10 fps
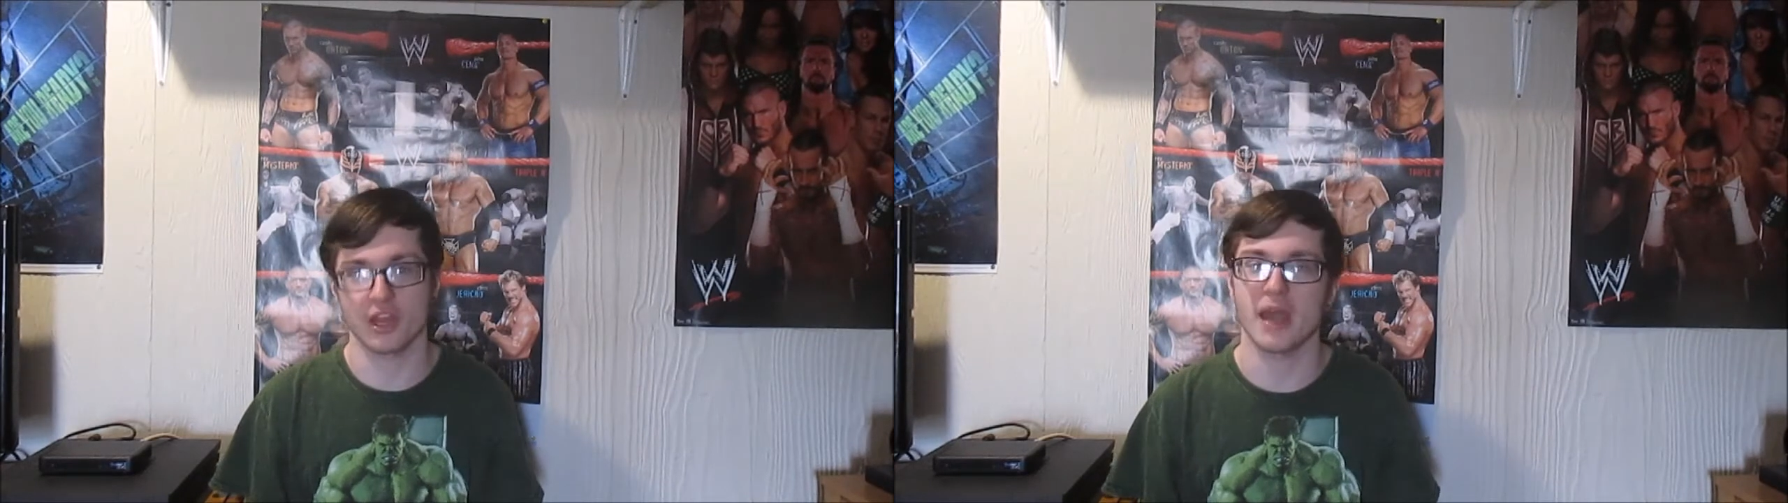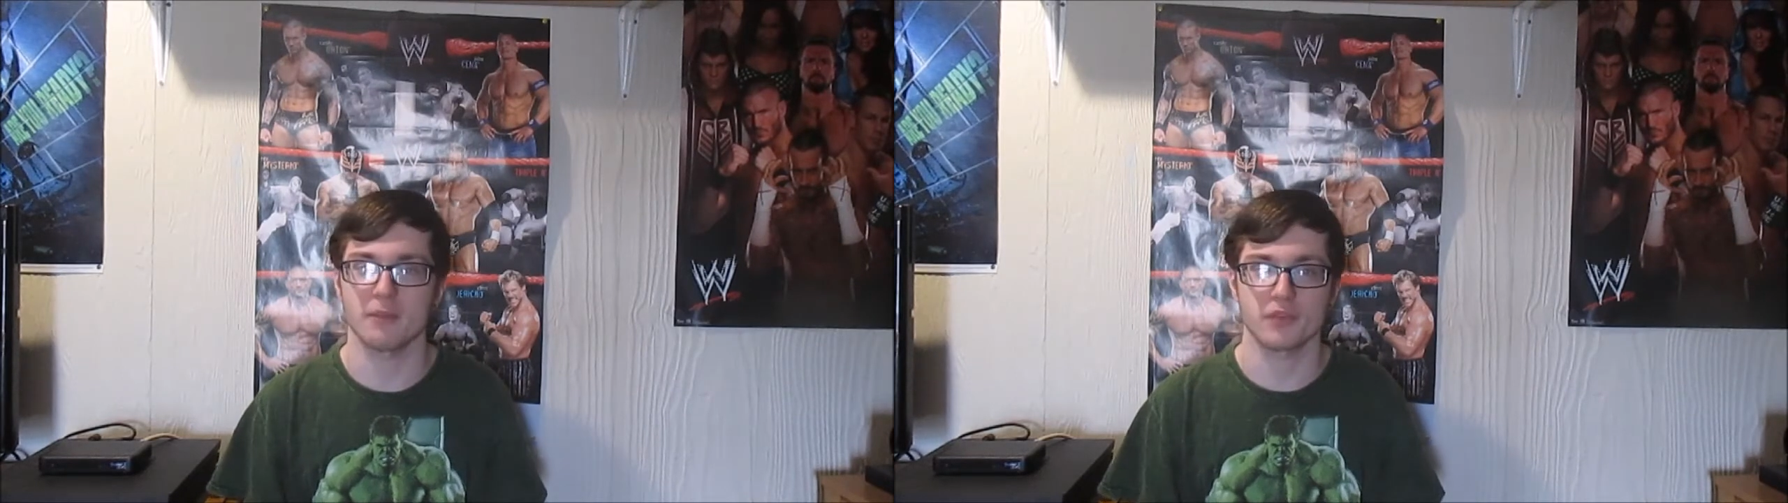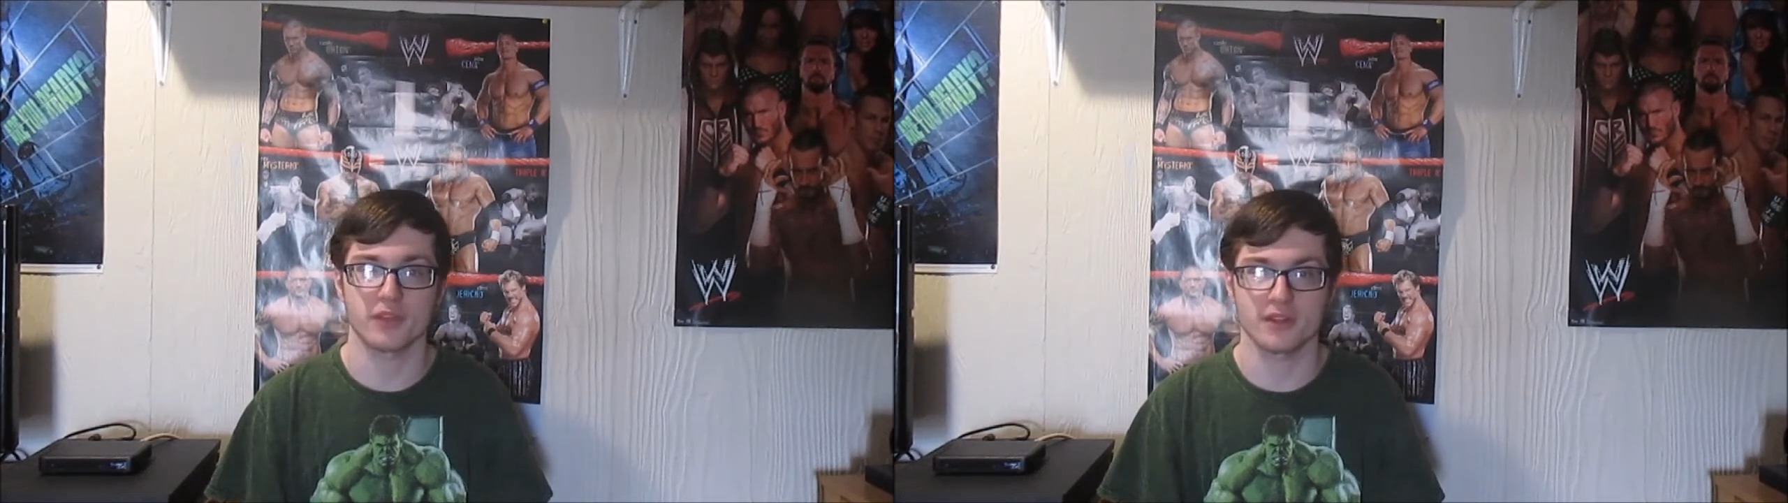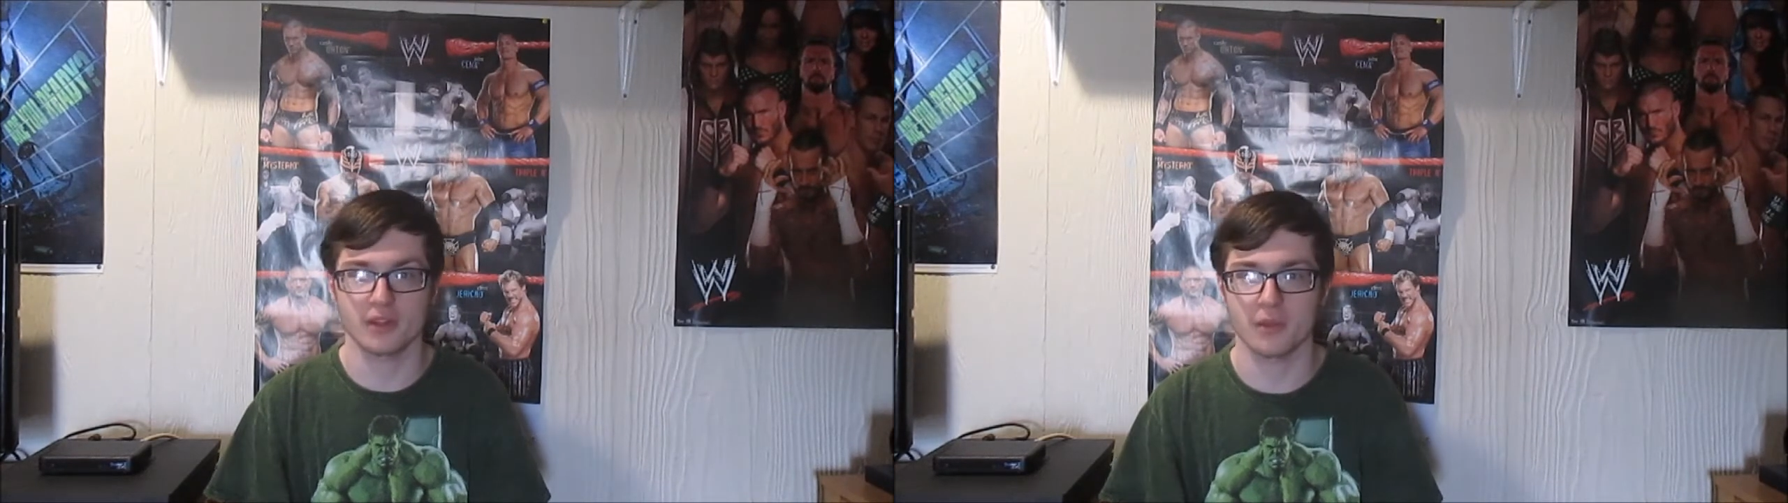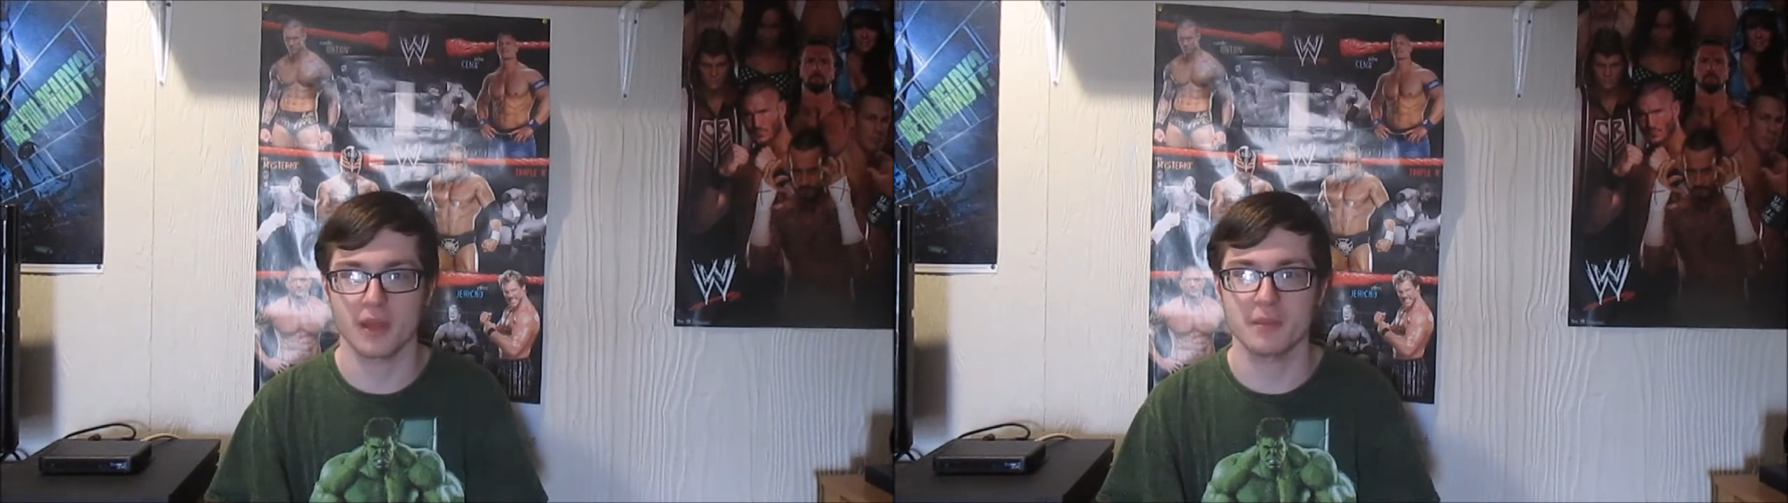time with it, you
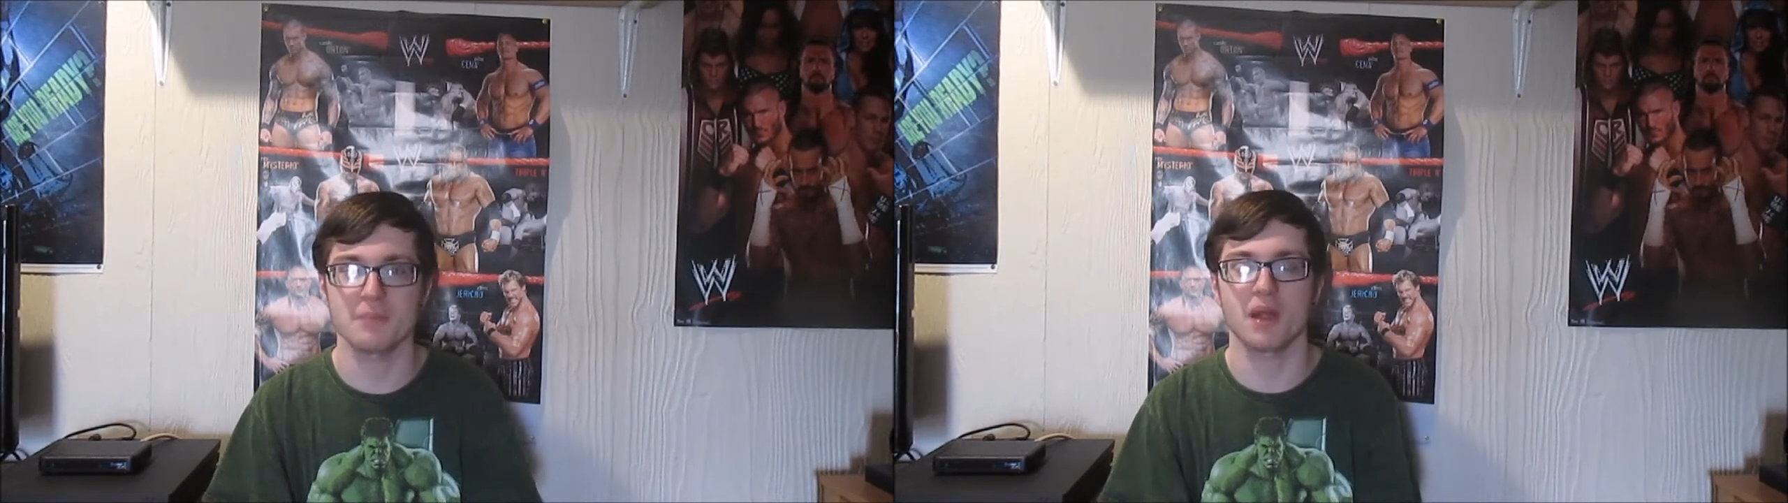know what I mean?